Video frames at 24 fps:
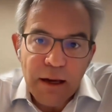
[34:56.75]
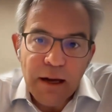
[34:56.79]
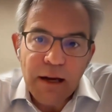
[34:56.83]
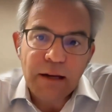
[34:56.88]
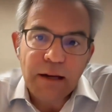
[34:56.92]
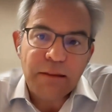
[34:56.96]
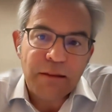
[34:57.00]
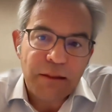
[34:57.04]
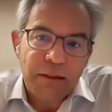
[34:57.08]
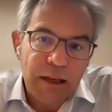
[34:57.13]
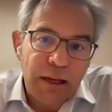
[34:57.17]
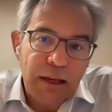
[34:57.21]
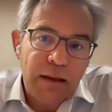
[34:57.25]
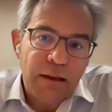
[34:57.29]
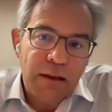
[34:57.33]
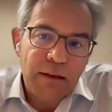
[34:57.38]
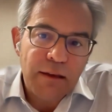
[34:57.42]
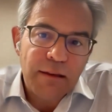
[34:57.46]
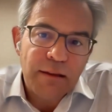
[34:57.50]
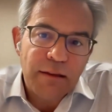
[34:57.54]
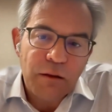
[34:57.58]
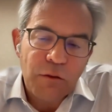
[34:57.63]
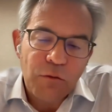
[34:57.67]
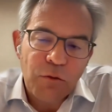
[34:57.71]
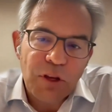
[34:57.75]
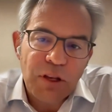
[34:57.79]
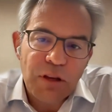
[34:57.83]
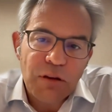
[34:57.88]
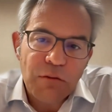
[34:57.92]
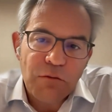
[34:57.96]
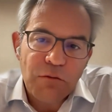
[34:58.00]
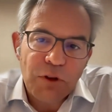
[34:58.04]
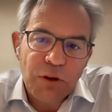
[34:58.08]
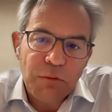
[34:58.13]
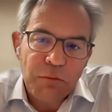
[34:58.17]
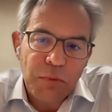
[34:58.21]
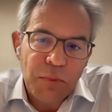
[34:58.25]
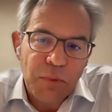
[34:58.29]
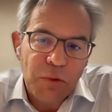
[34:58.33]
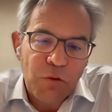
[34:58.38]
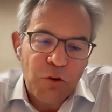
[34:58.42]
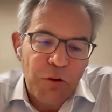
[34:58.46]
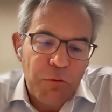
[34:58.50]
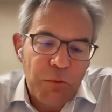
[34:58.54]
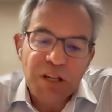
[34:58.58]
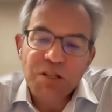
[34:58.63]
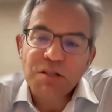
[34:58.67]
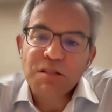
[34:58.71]
I think that
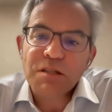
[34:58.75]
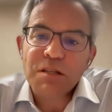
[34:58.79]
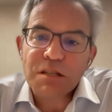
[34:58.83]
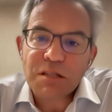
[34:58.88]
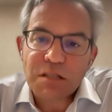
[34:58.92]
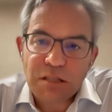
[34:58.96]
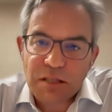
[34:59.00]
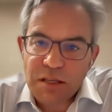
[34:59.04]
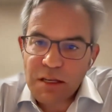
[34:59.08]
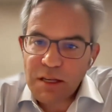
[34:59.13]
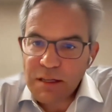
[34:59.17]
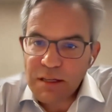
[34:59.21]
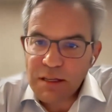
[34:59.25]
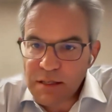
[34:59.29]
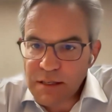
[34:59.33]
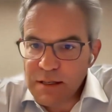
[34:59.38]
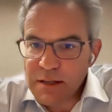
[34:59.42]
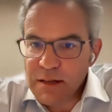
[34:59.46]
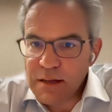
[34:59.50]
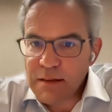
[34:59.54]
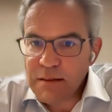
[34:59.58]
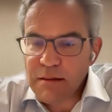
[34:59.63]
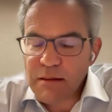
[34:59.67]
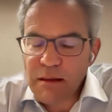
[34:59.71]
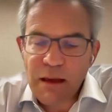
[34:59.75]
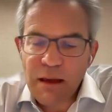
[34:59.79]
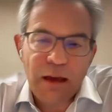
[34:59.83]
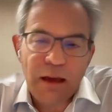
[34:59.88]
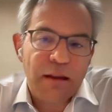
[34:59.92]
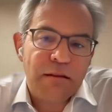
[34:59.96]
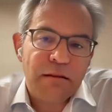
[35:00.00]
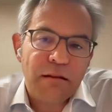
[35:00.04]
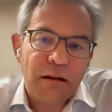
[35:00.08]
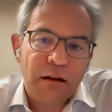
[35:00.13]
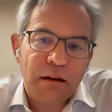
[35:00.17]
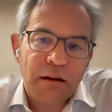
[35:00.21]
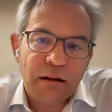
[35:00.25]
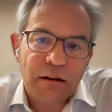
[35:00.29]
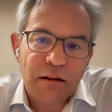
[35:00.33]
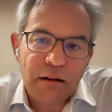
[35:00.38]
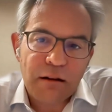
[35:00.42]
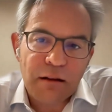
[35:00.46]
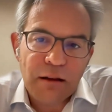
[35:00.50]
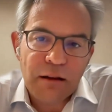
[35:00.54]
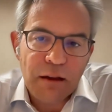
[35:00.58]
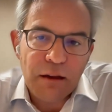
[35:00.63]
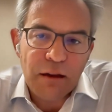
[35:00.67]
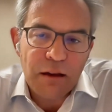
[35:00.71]
we must insist that
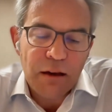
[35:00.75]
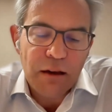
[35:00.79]
our